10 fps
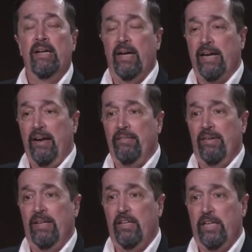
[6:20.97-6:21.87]
Again,
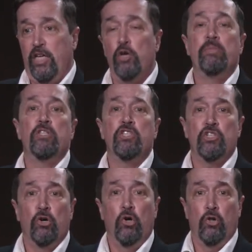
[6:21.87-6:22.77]
human
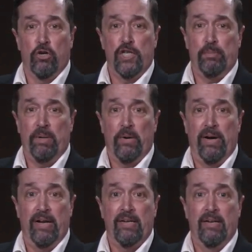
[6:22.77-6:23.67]
soul or
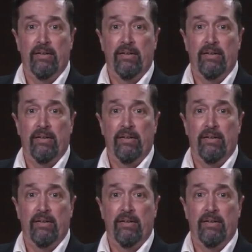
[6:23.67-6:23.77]
spirit,